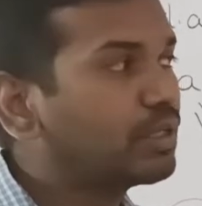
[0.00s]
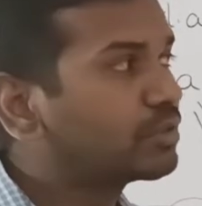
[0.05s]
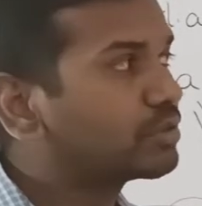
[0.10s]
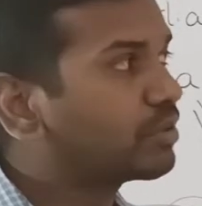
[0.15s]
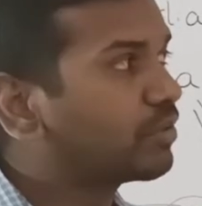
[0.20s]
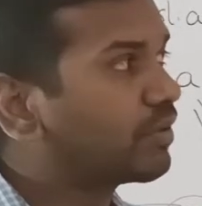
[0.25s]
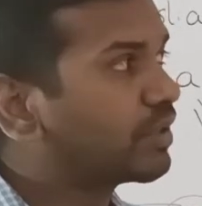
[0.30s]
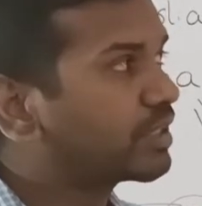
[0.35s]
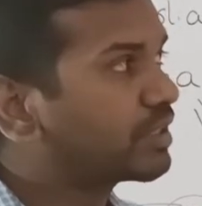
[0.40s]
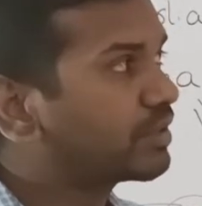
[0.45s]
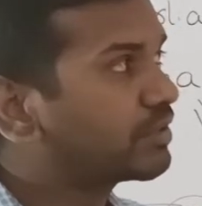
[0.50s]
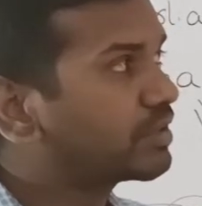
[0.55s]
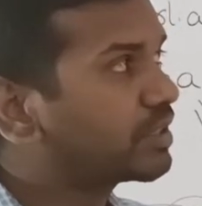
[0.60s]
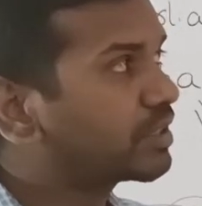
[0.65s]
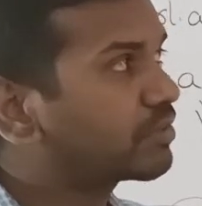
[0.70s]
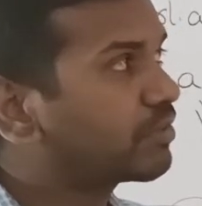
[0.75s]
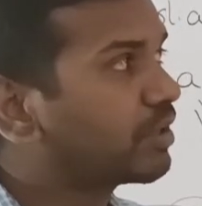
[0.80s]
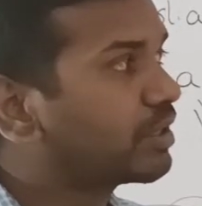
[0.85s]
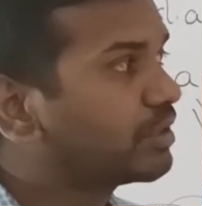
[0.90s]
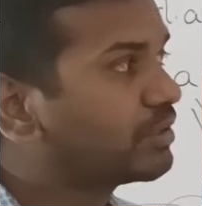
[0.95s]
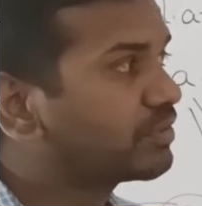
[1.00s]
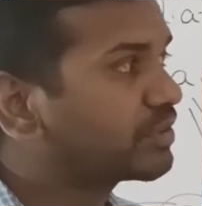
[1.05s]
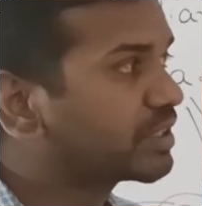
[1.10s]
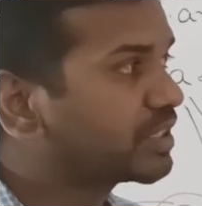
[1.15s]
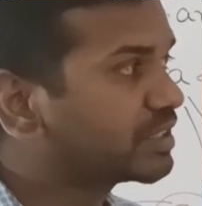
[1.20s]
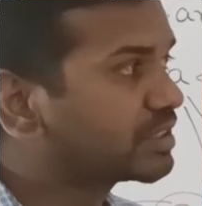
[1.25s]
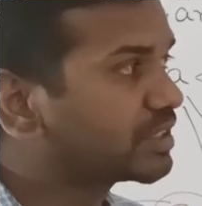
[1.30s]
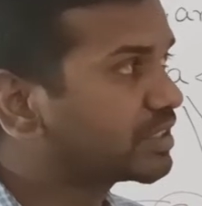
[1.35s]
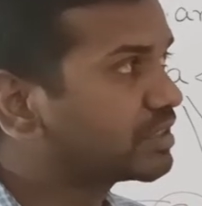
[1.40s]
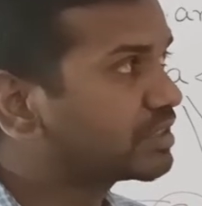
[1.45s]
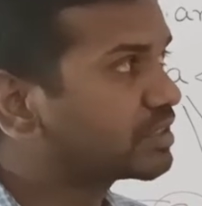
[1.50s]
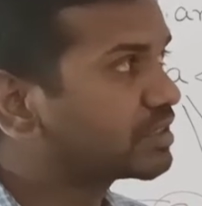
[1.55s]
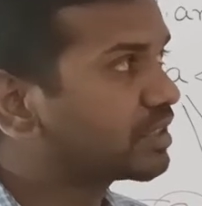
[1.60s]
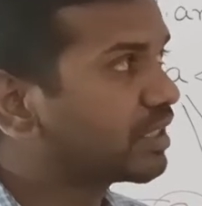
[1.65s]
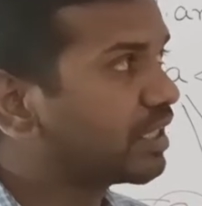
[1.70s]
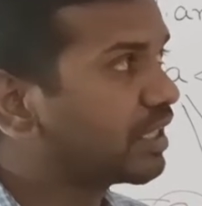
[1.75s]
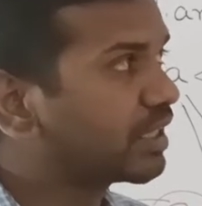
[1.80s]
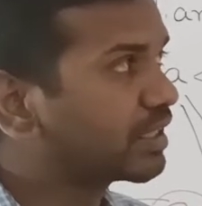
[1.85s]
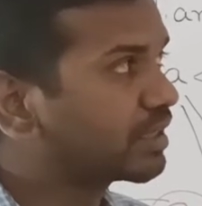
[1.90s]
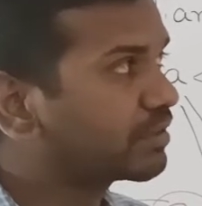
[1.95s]
So whatever the qualifications
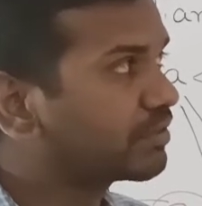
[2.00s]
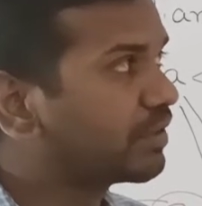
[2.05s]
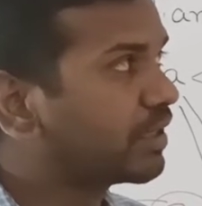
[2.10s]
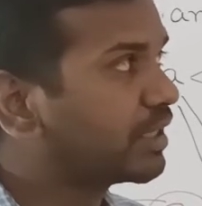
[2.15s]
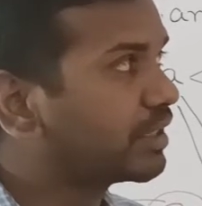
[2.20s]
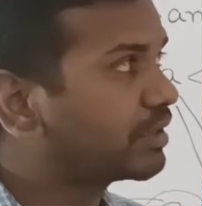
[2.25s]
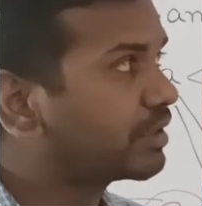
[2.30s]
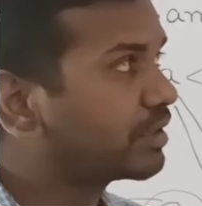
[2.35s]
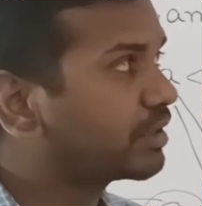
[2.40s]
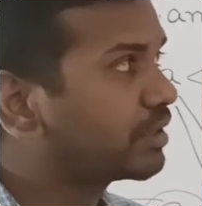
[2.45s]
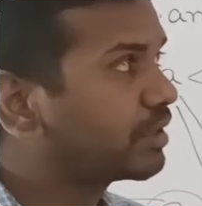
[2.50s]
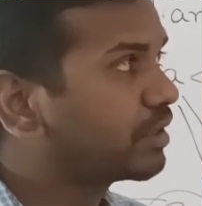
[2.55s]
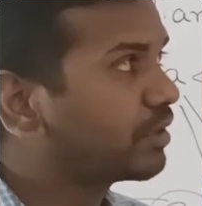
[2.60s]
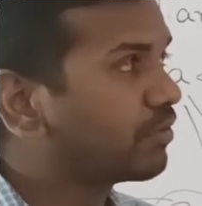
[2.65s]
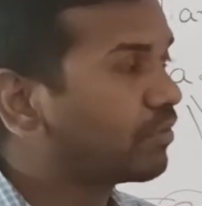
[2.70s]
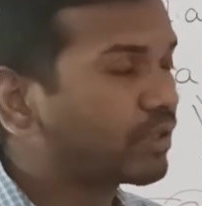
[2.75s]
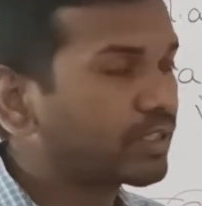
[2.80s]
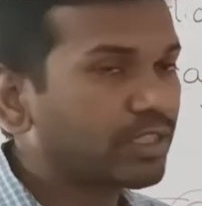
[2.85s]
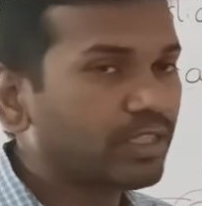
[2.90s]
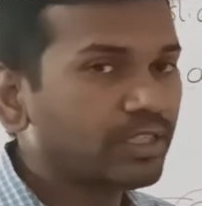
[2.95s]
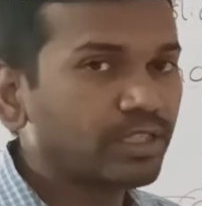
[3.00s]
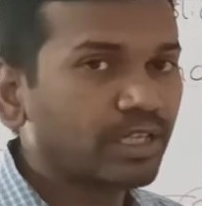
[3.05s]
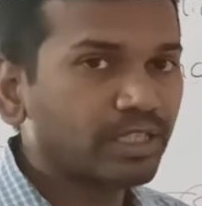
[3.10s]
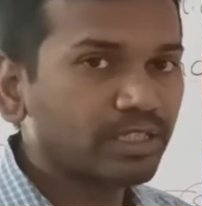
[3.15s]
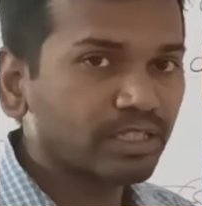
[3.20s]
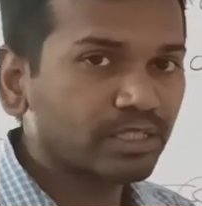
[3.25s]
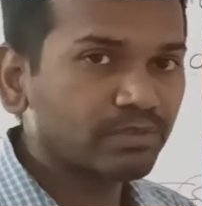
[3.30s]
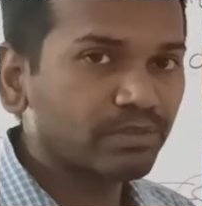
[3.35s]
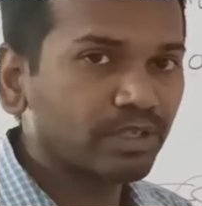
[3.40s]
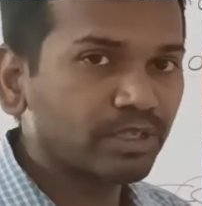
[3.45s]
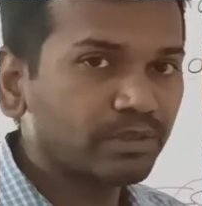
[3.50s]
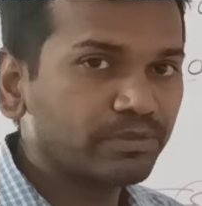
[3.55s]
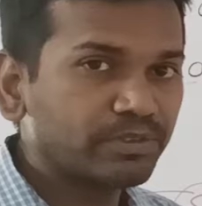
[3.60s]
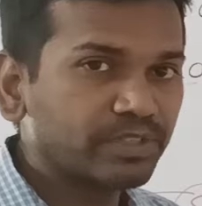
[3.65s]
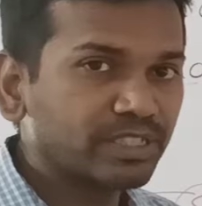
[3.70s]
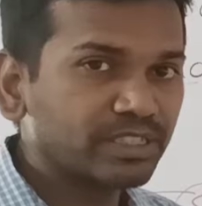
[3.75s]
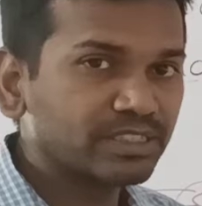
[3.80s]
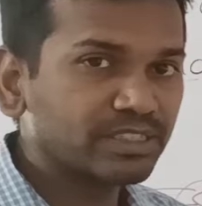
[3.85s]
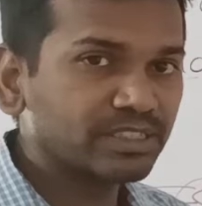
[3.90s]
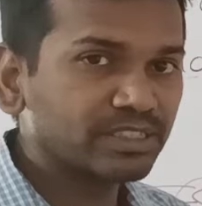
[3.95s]
are required, what are the other
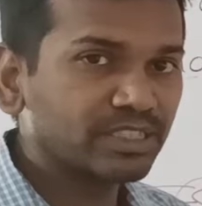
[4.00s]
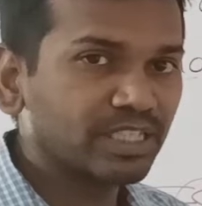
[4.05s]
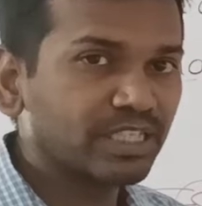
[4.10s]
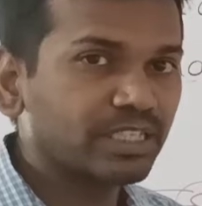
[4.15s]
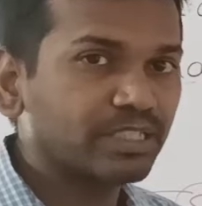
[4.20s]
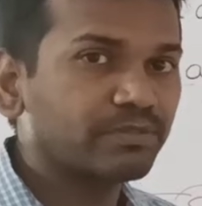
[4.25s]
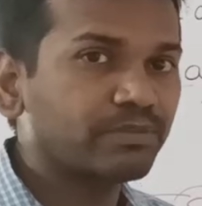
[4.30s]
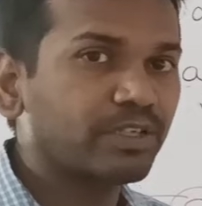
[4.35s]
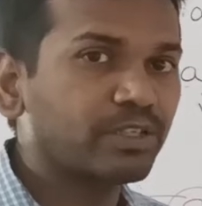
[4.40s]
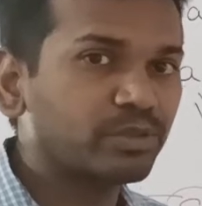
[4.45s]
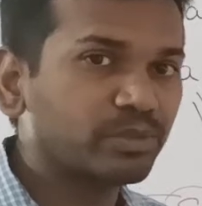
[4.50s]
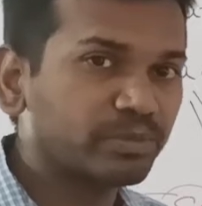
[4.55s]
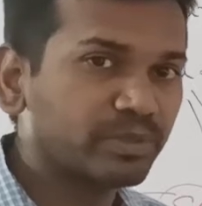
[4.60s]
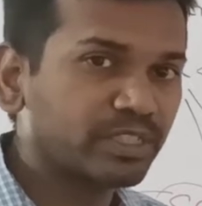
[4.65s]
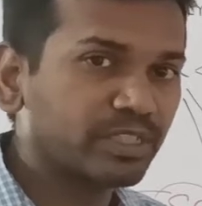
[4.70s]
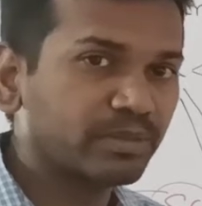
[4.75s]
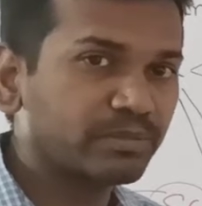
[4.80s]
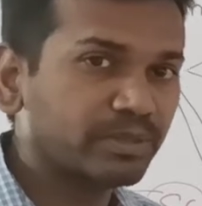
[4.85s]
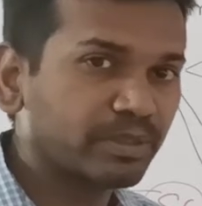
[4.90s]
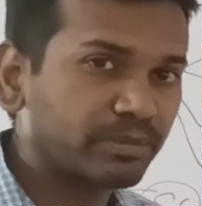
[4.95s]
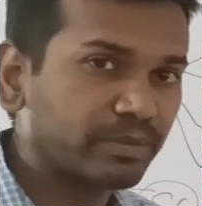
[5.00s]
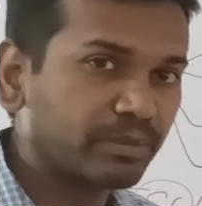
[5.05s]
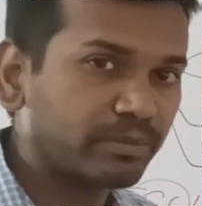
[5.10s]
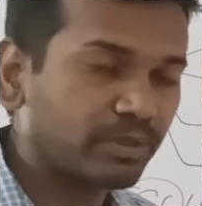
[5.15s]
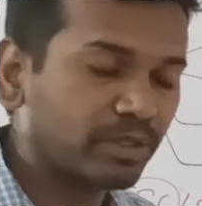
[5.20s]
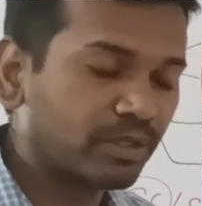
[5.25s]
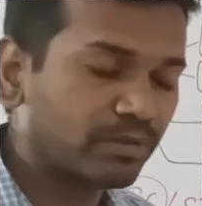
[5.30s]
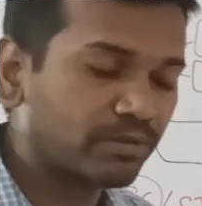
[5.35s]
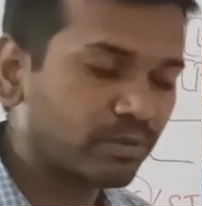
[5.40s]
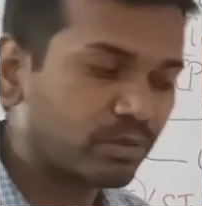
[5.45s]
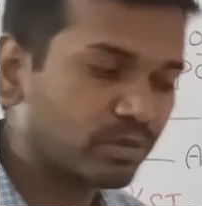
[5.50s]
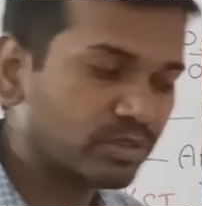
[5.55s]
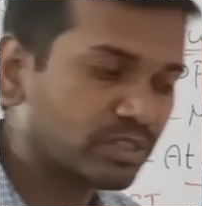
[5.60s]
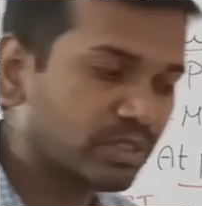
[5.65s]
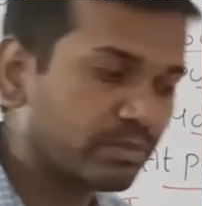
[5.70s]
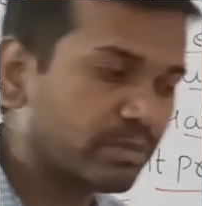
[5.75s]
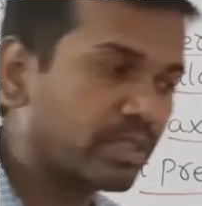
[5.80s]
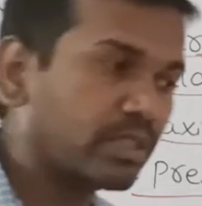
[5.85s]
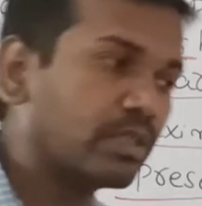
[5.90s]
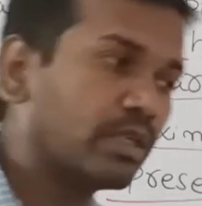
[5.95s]
qualifications are required to become the member of Lok
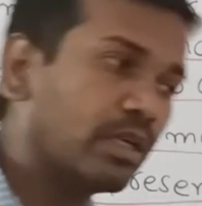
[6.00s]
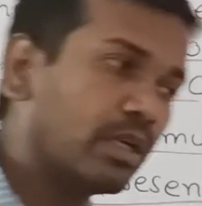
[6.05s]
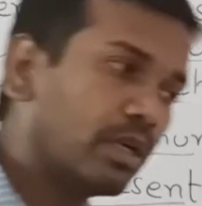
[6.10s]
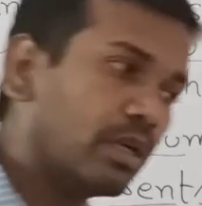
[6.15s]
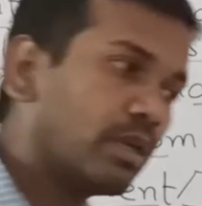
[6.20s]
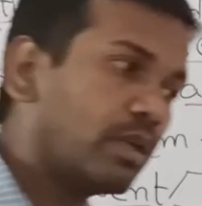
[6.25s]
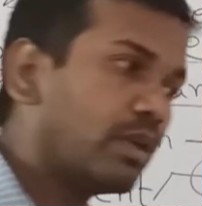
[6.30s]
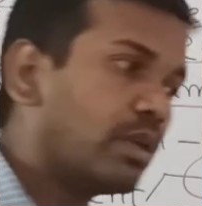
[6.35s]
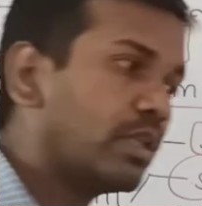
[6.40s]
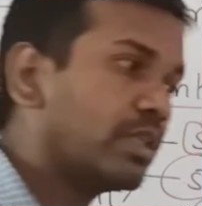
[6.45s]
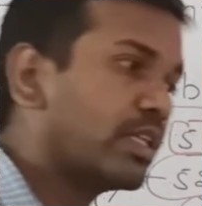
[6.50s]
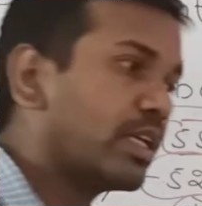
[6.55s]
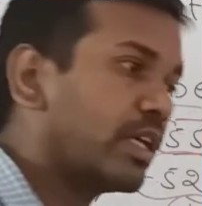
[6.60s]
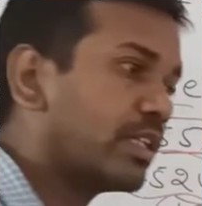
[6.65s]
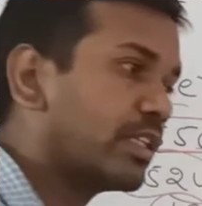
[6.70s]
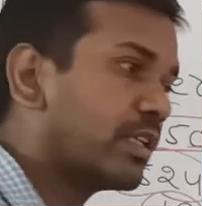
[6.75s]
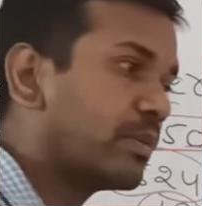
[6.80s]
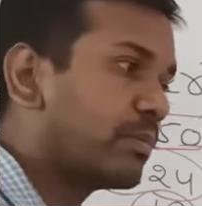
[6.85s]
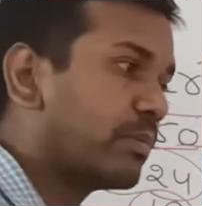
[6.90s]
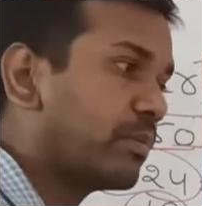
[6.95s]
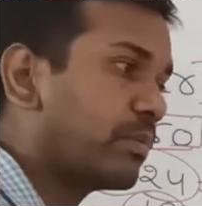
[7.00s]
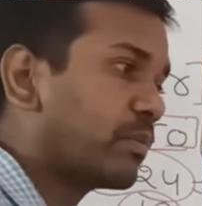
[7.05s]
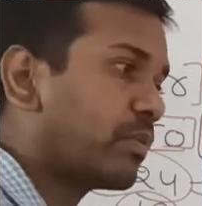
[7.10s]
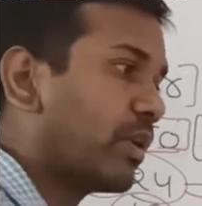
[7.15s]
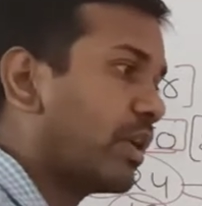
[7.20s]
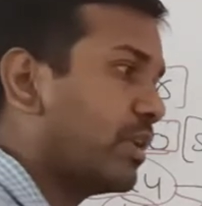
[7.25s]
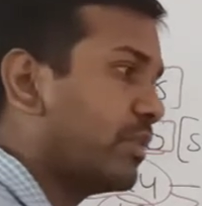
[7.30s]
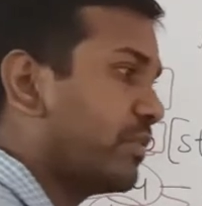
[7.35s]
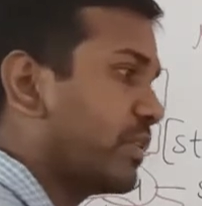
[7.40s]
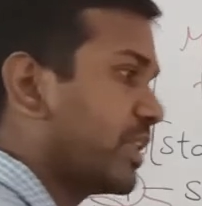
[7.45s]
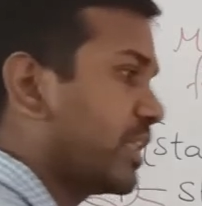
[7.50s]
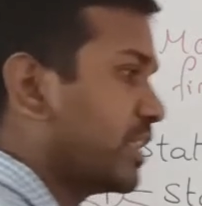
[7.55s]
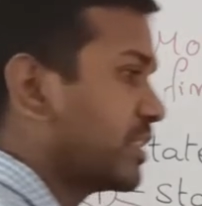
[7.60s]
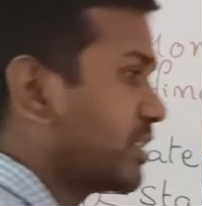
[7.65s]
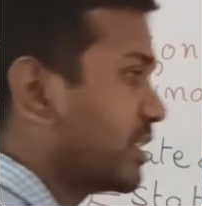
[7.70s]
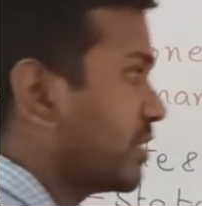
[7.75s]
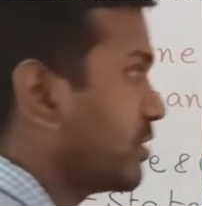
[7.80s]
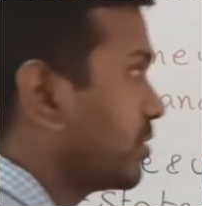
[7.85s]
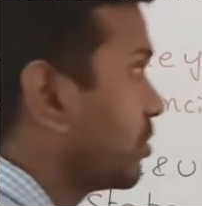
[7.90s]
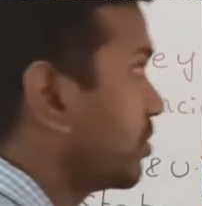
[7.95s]
Sabha, all the other
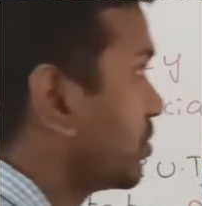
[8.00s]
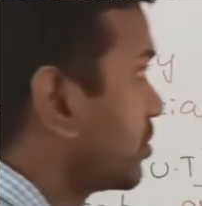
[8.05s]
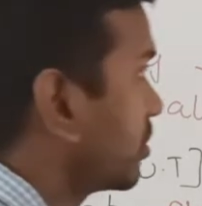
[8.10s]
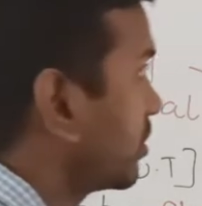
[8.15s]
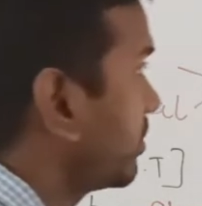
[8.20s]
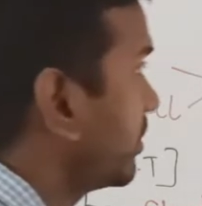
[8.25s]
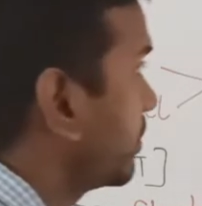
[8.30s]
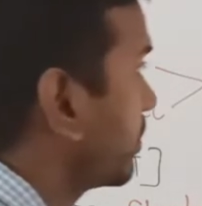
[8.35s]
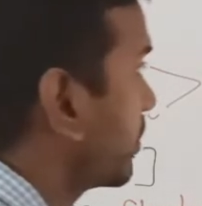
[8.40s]
qualifications you should be